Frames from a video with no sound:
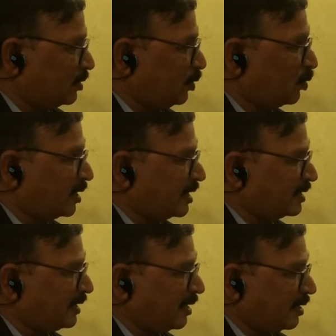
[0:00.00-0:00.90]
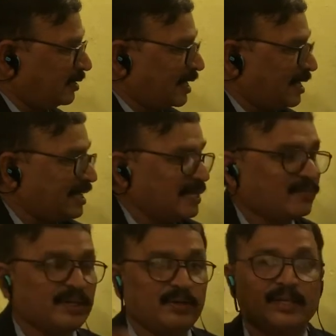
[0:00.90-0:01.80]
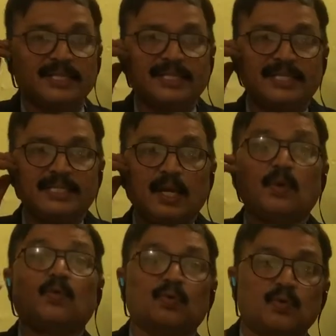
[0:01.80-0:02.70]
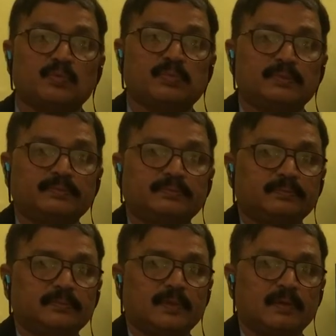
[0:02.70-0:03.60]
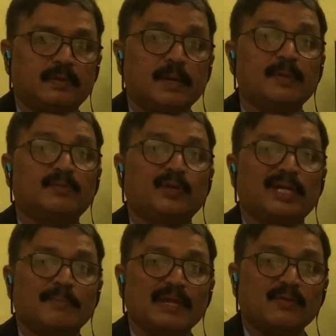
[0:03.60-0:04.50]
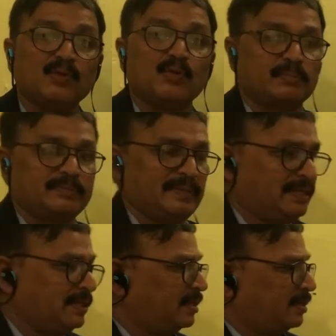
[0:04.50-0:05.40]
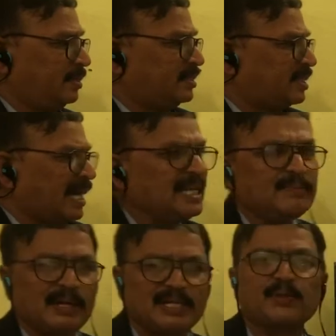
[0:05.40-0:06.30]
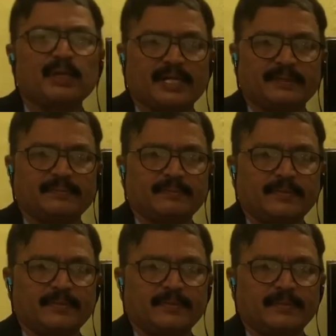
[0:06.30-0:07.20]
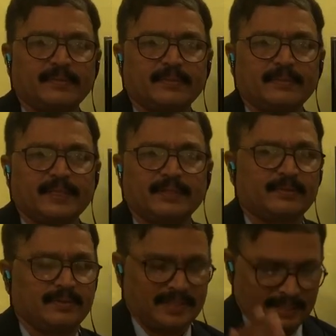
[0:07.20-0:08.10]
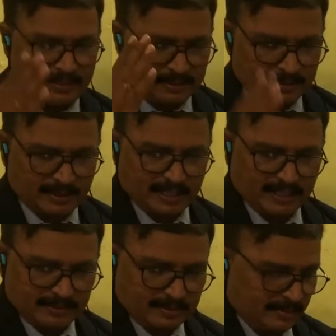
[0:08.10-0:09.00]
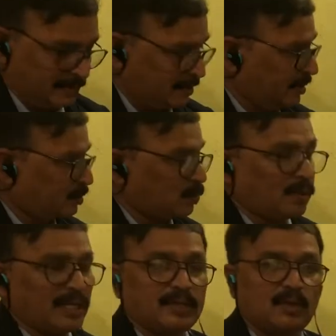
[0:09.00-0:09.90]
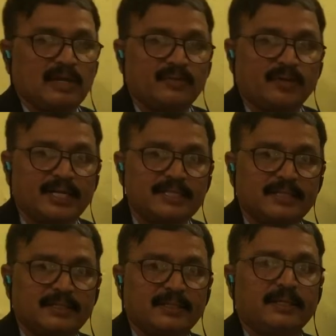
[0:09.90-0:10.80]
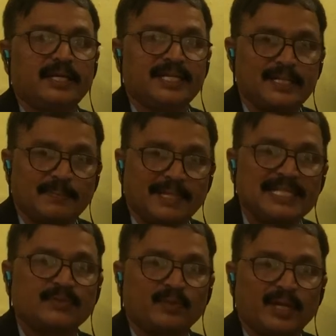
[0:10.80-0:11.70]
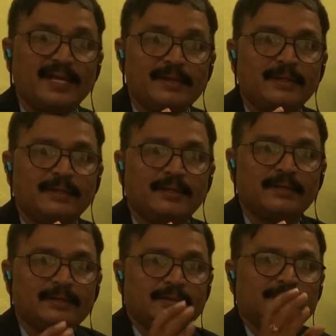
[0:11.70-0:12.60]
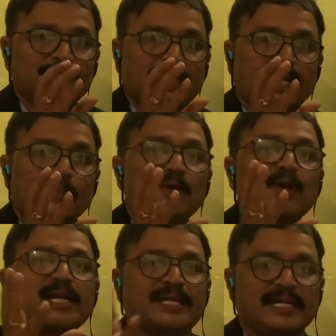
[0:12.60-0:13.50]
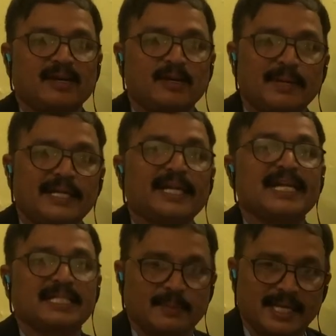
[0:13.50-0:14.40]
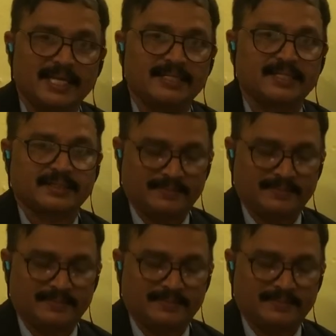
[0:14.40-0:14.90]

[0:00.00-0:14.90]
Uterus, the other name for uterus is womb. W-O-M-B, womb. It's highly muscular. Okay, right. So what is the role of uterus? It is the place where the embryonic development takes place.